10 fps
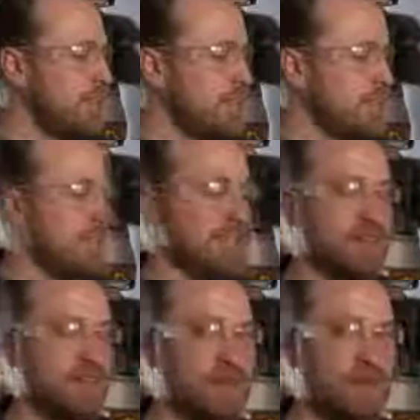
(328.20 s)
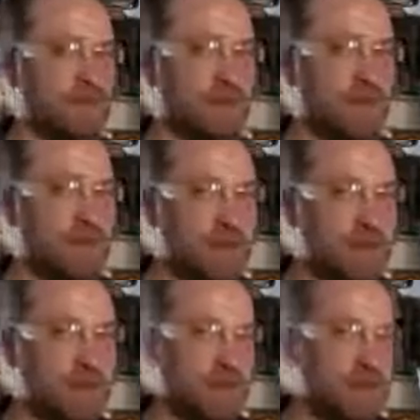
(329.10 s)
You want it to clamp the right
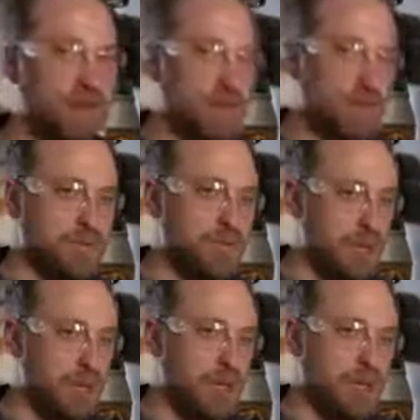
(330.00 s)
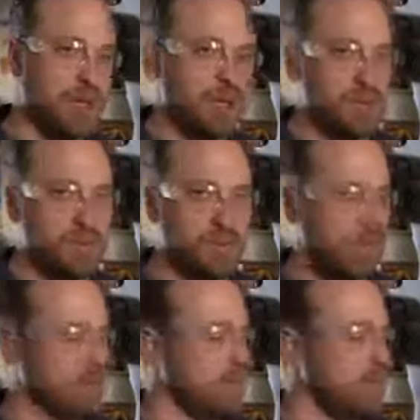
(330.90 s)
amount. You don't want to go too hard or too
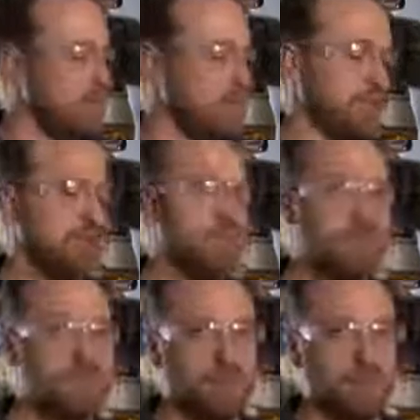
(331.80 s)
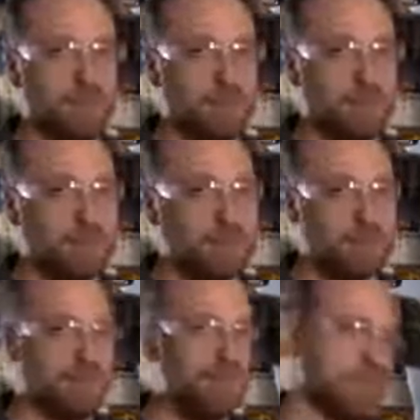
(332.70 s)
light. With too much, you might break the
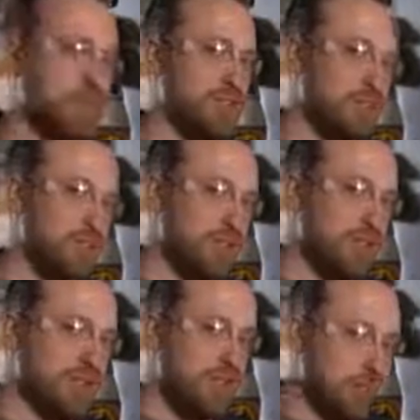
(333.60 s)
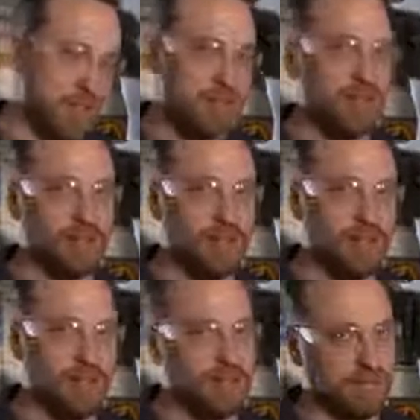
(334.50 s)
pin off. With too little, the pin might
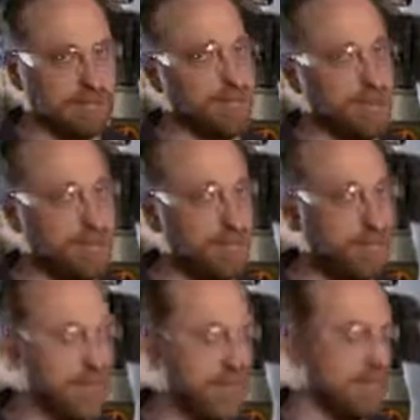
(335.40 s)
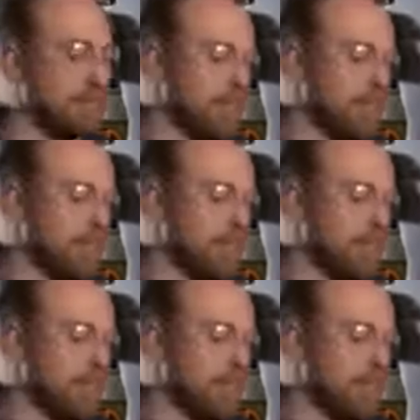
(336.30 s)
fall out. Both are bad.